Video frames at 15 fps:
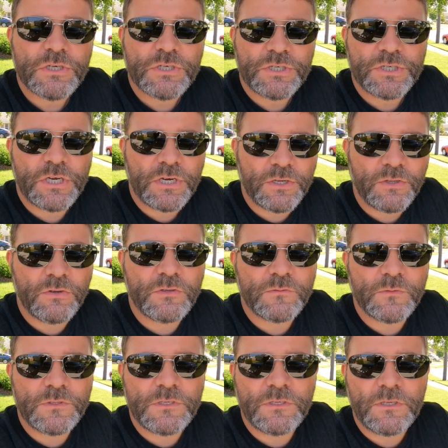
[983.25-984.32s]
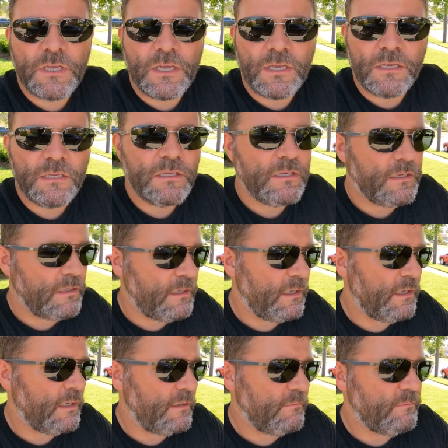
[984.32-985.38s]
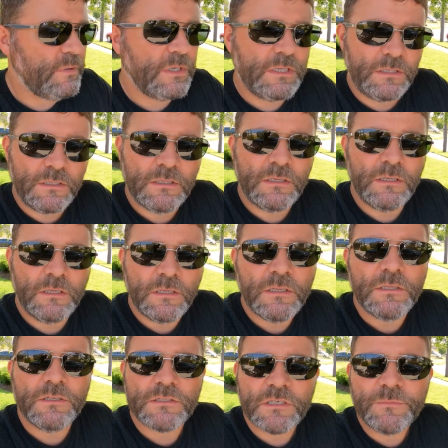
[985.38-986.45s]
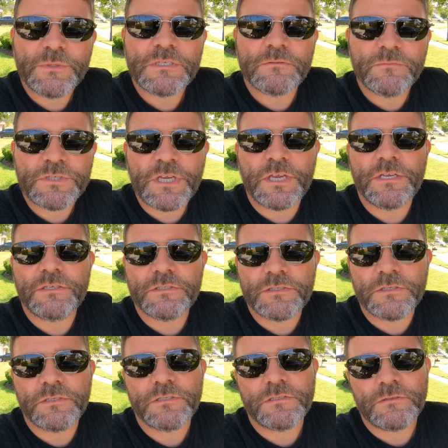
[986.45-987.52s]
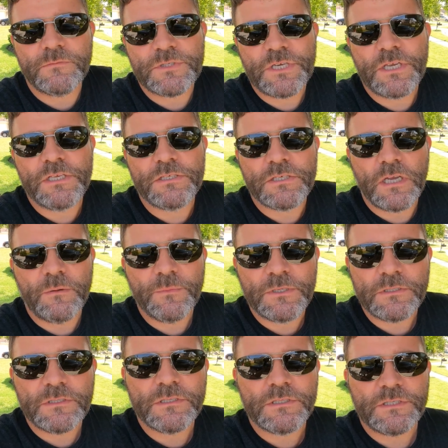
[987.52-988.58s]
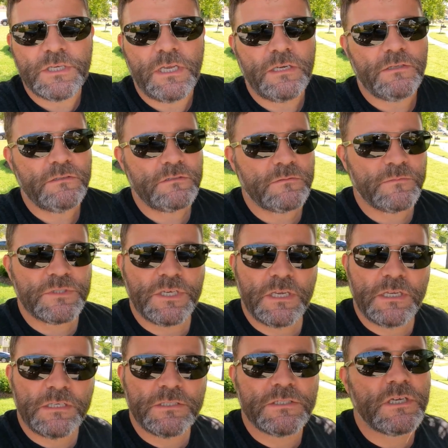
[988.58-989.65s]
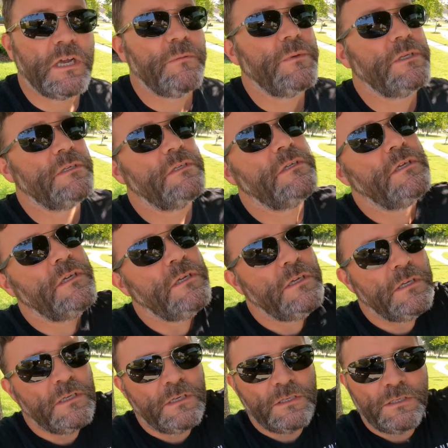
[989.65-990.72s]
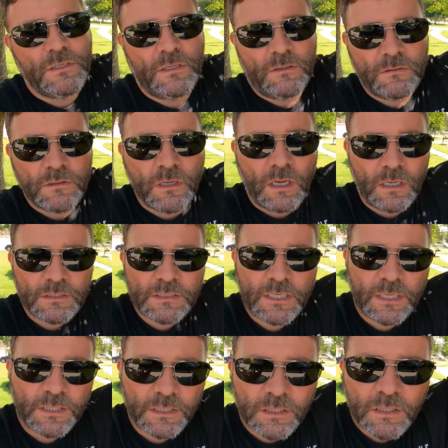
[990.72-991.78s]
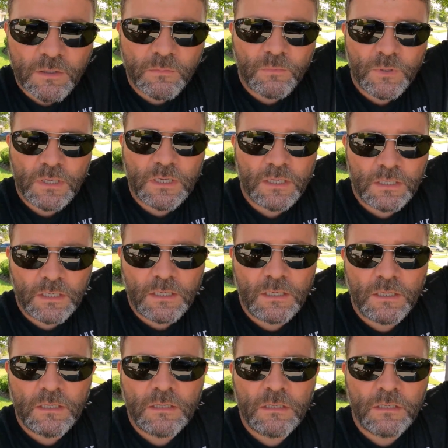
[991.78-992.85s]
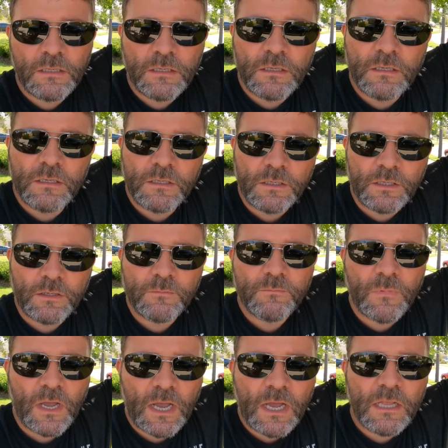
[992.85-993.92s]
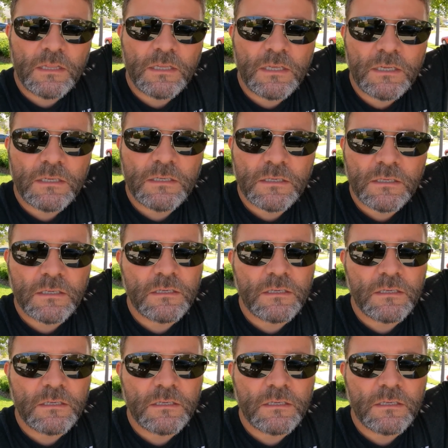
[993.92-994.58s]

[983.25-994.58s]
share those with you yet, but there's gonna be some change coming to the channel, some change coming, you know, all together. But you know, I'll